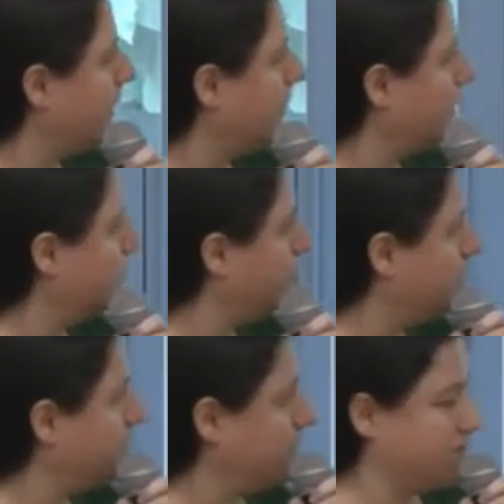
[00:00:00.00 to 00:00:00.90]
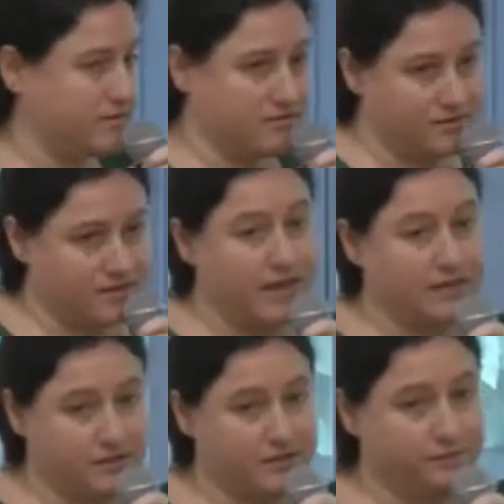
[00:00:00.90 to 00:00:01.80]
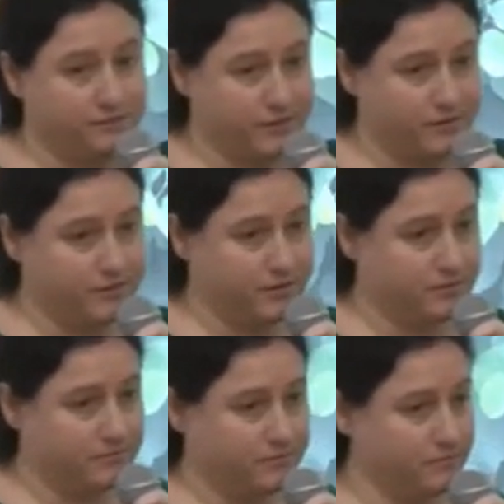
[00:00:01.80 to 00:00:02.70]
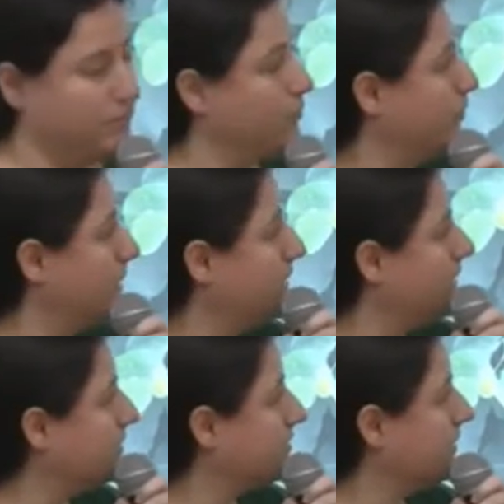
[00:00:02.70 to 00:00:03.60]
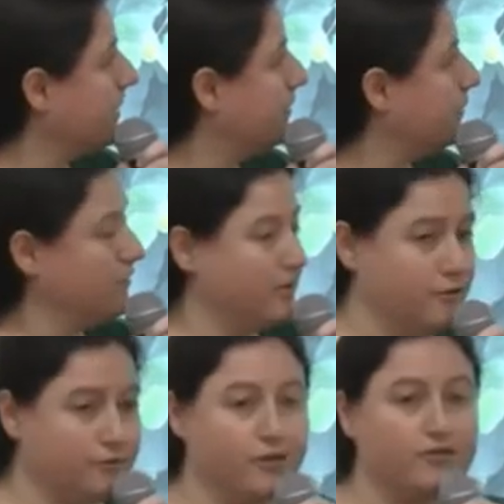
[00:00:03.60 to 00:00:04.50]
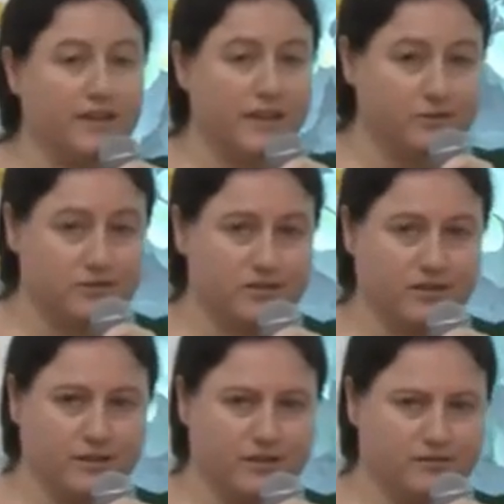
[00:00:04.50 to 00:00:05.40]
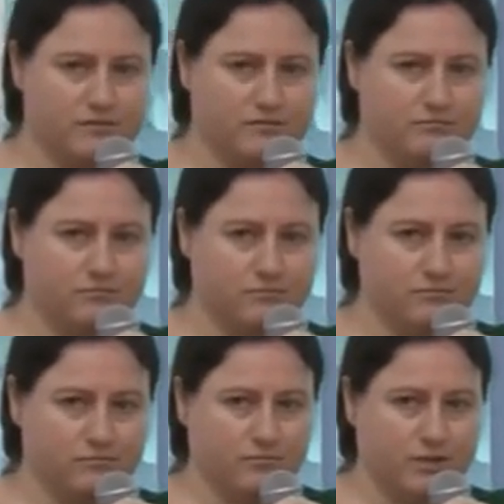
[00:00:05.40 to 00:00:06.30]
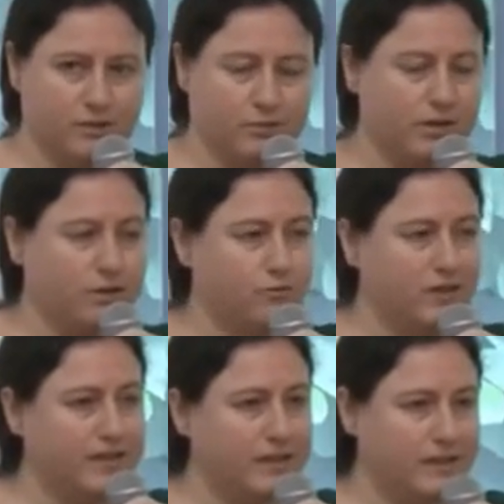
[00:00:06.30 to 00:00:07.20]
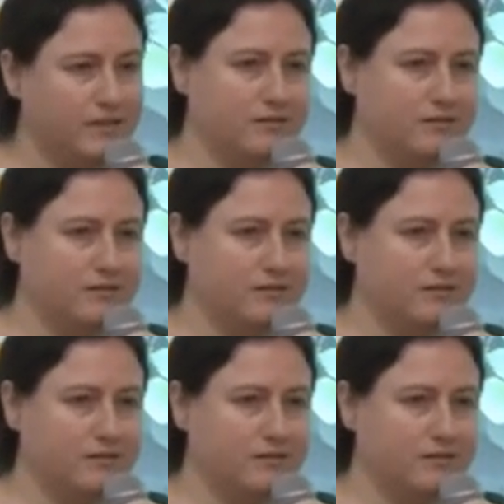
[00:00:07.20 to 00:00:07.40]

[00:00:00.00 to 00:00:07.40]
And, well, it's slightly different. We're listening from the outside. We're not really